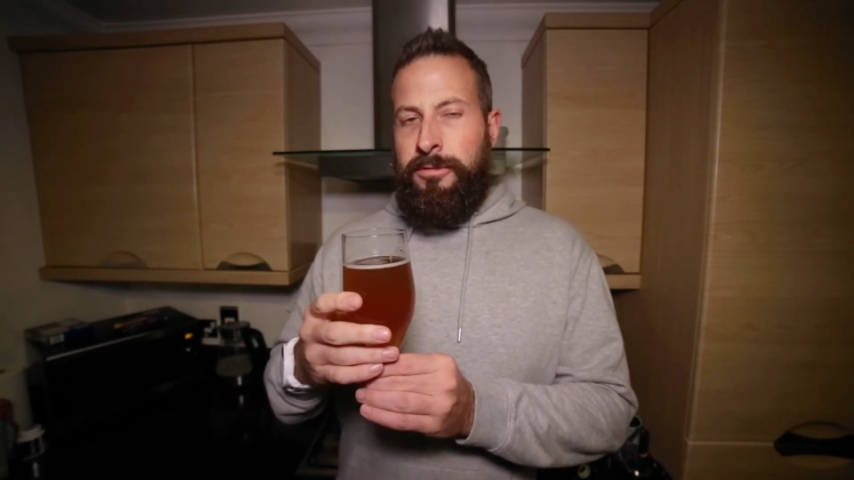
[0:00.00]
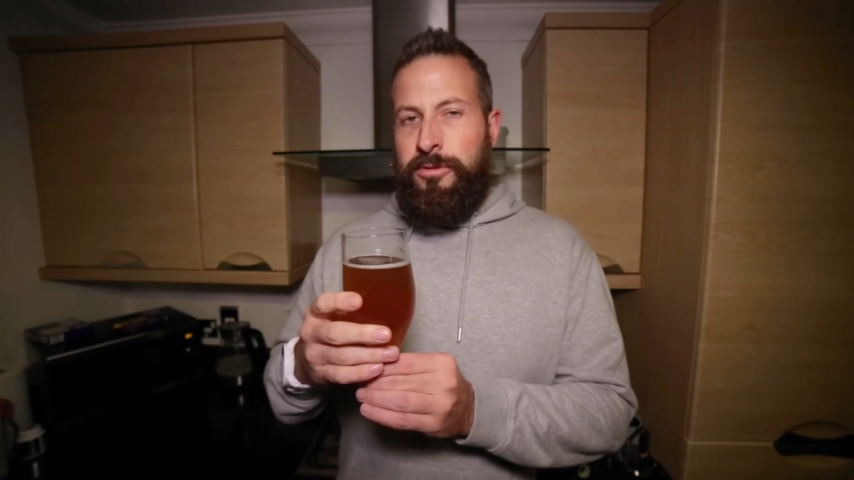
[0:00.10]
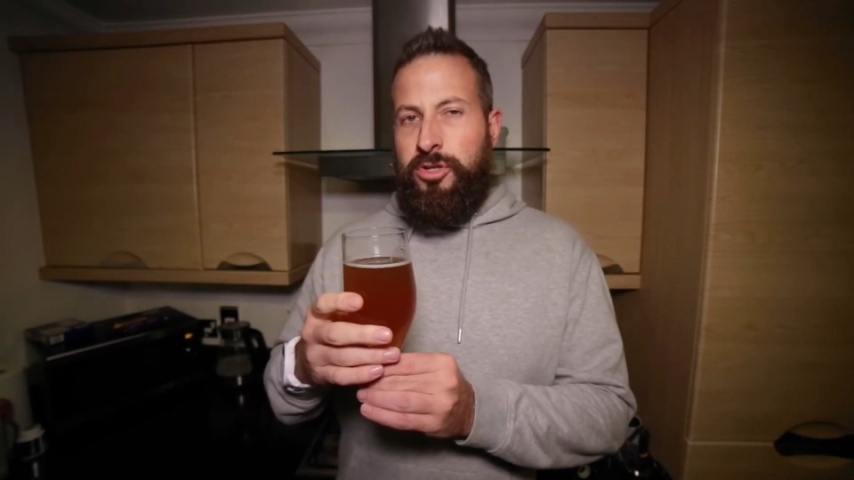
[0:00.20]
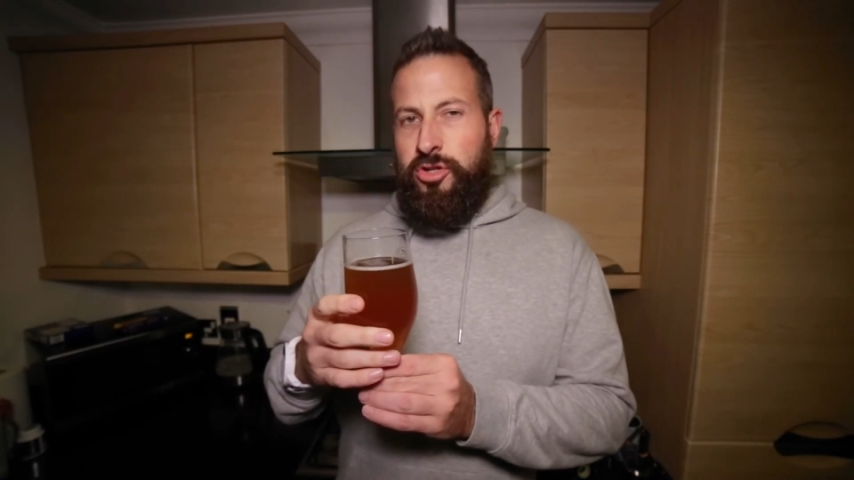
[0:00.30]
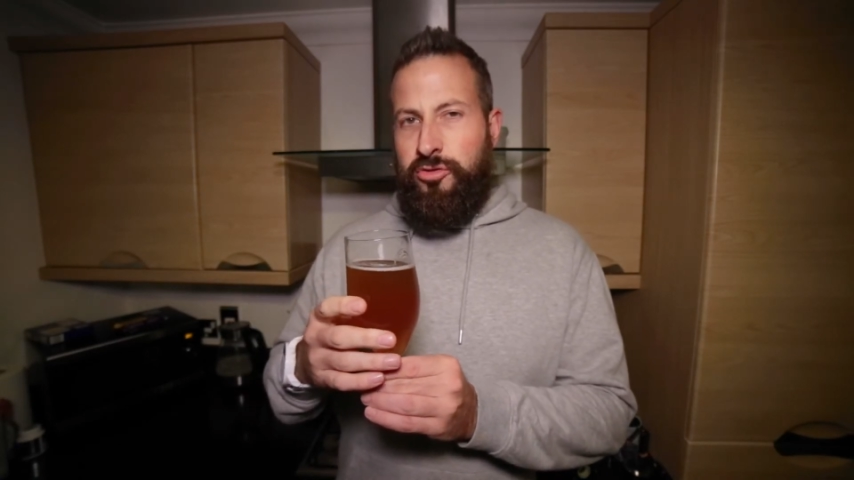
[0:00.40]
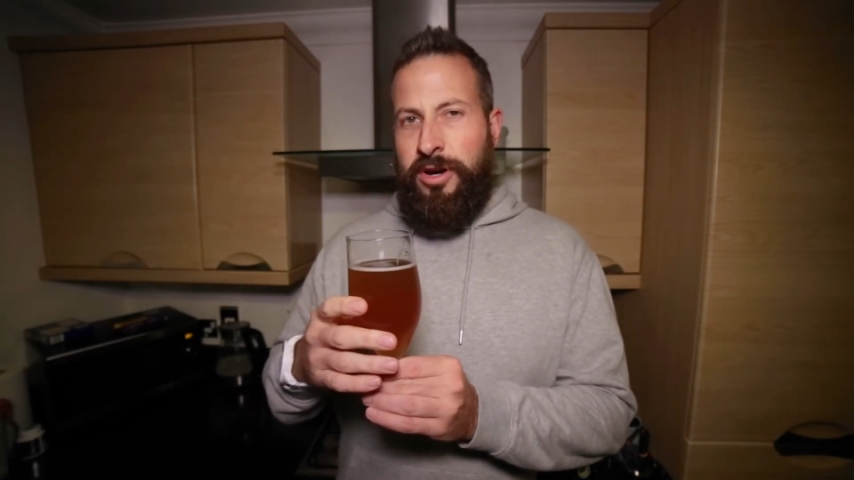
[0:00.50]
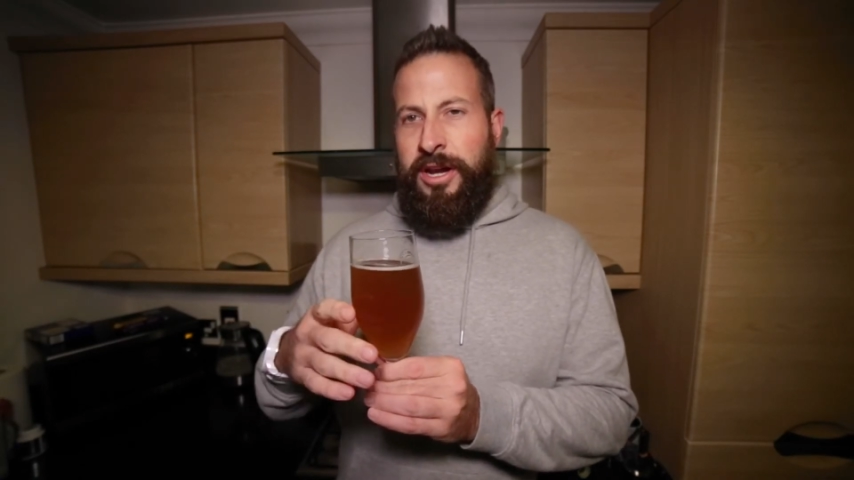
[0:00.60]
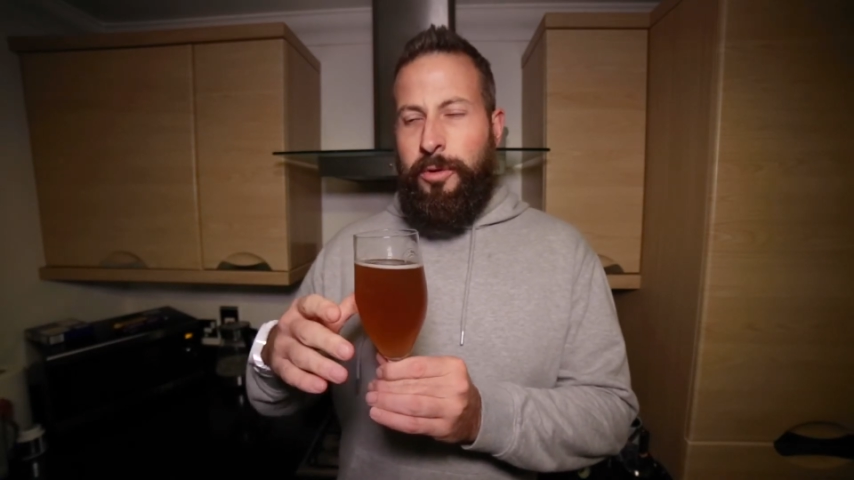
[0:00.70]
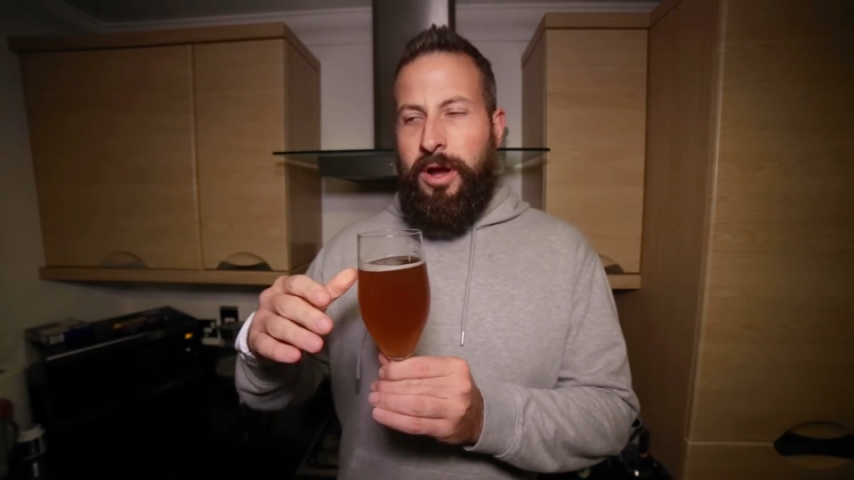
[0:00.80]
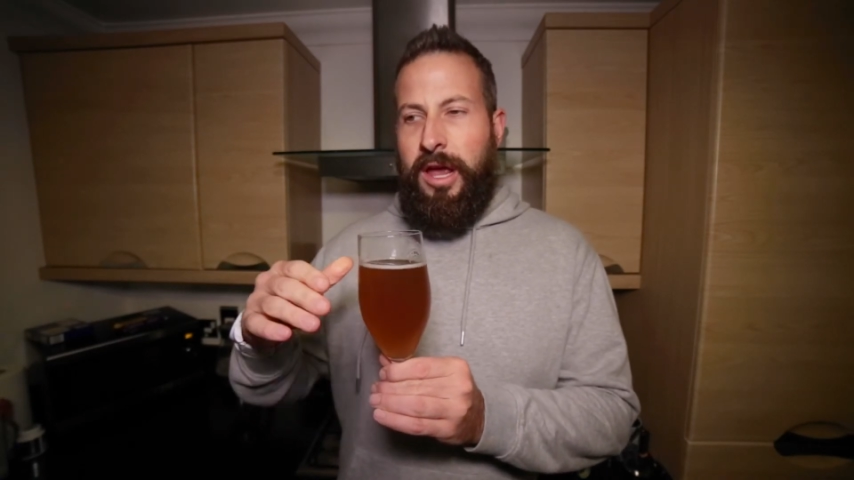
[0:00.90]

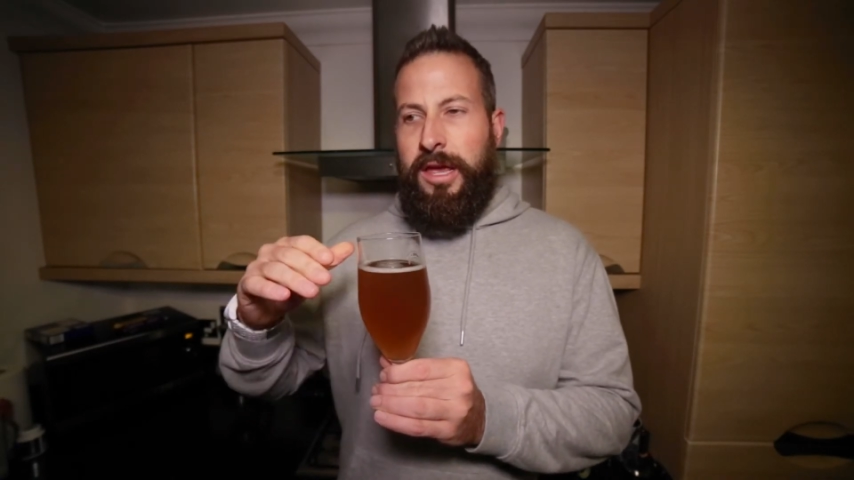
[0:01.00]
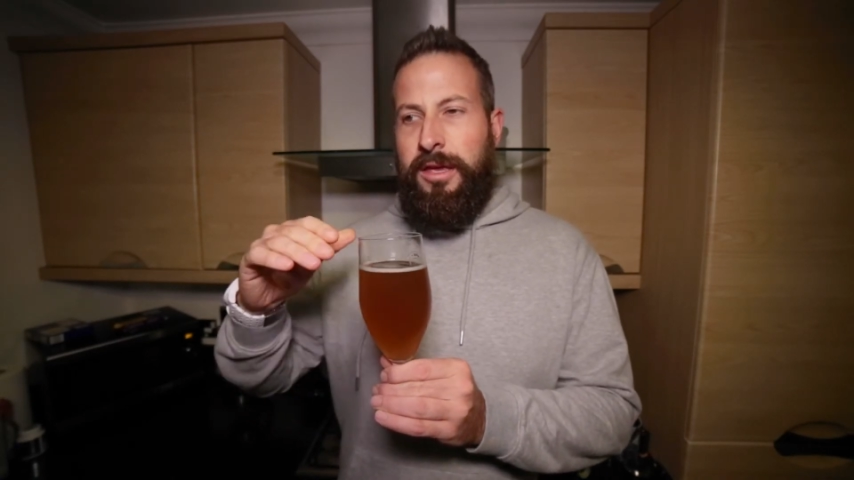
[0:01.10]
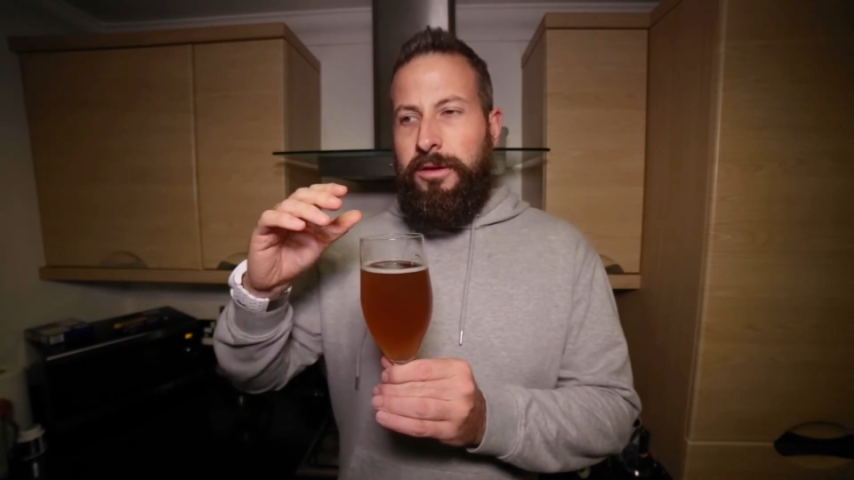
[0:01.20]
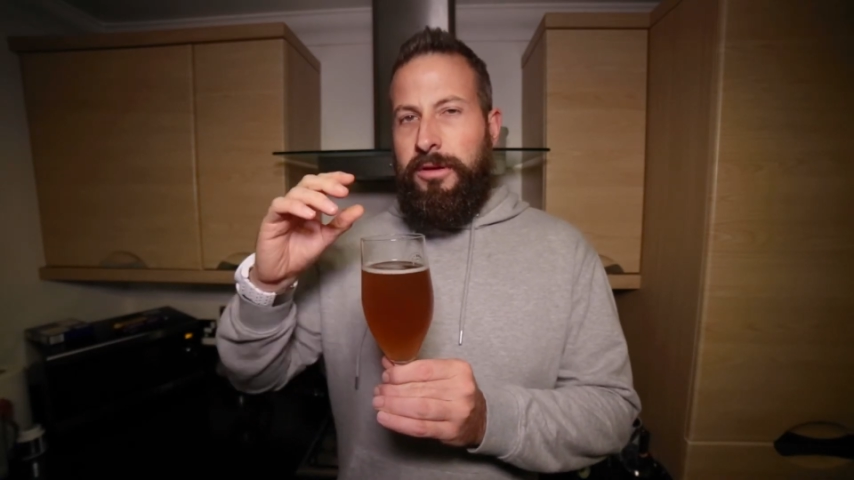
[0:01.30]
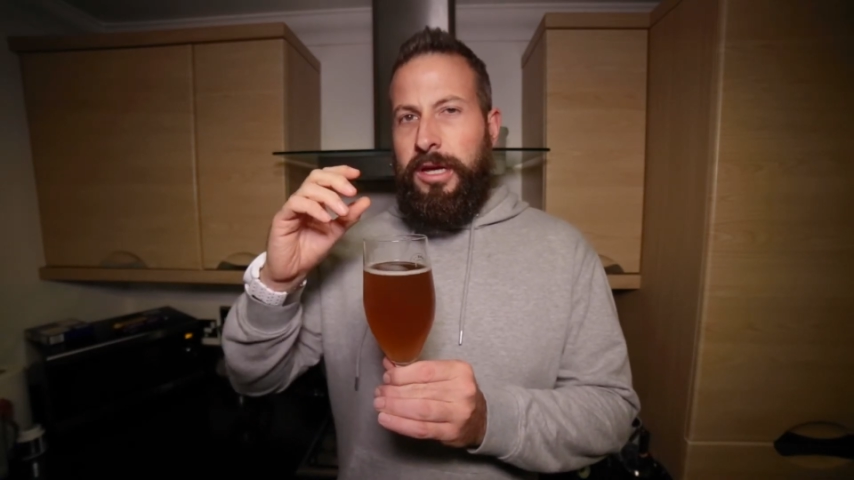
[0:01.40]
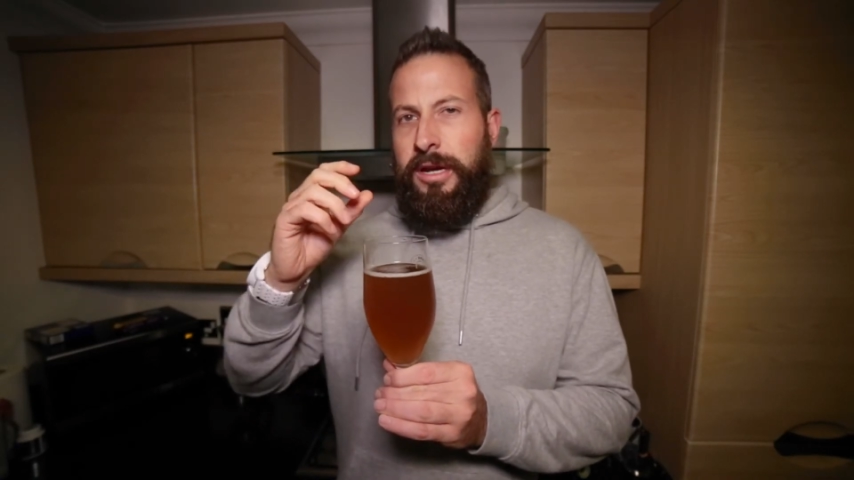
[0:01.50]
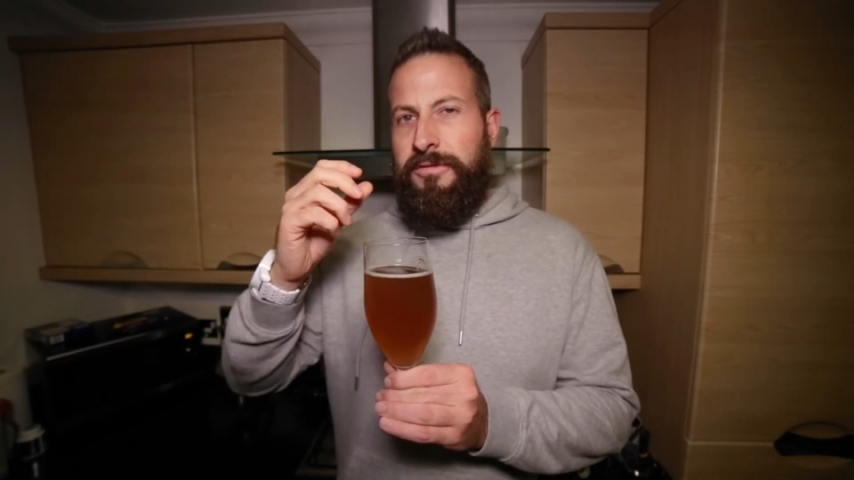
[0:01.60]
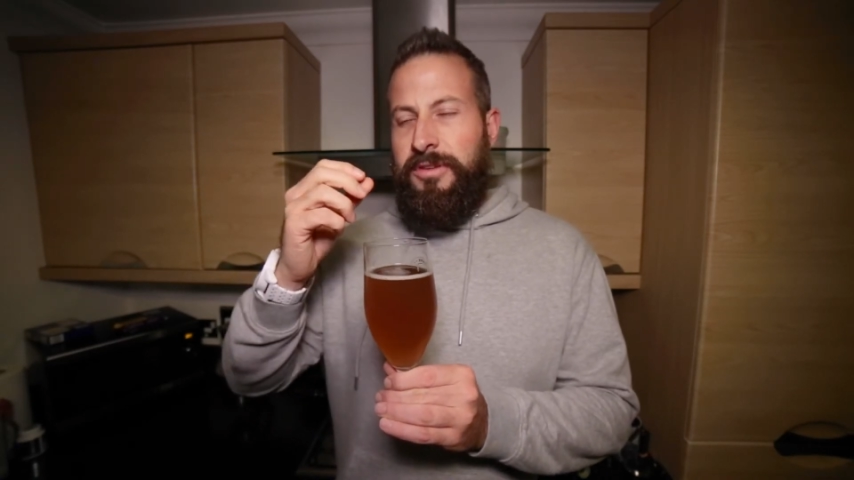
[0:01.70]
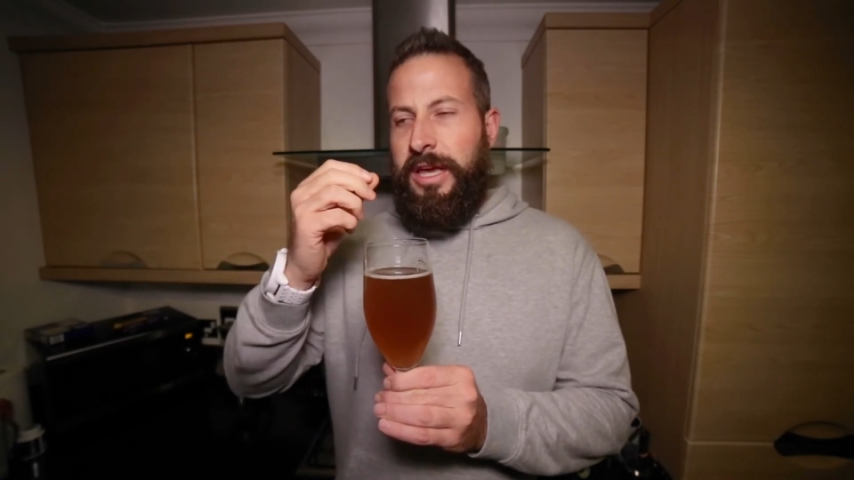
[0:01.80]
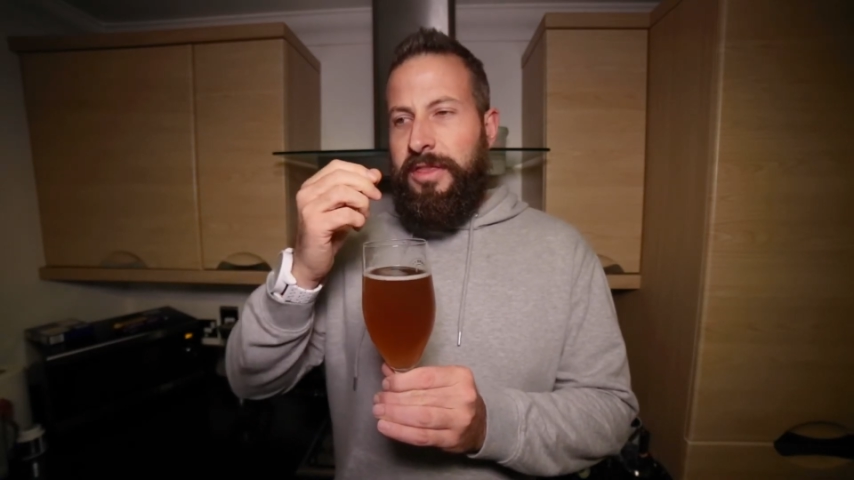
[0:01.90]
straight away you
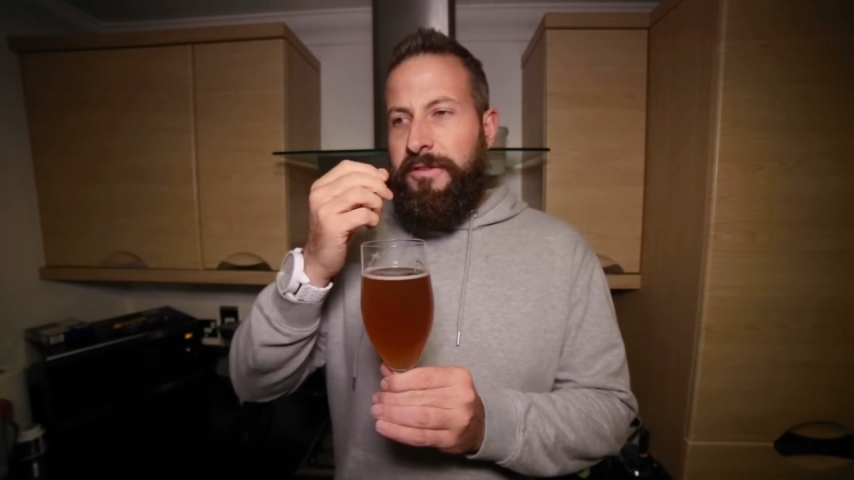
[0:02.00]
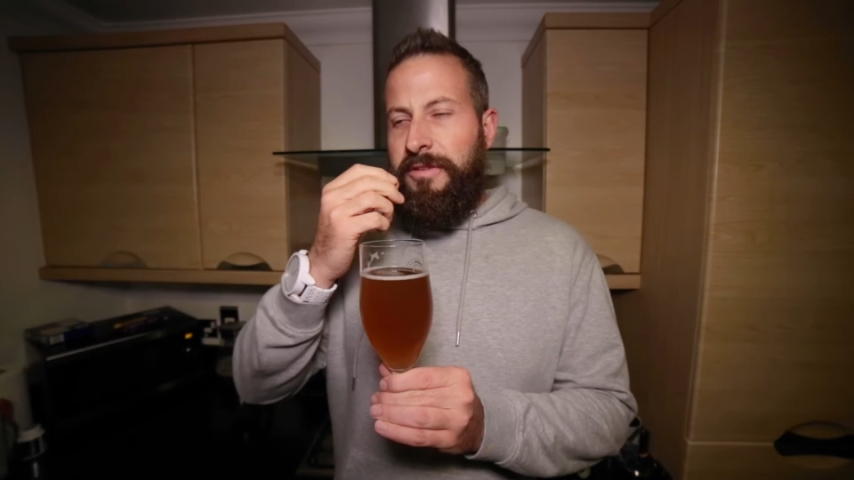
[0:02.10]
get the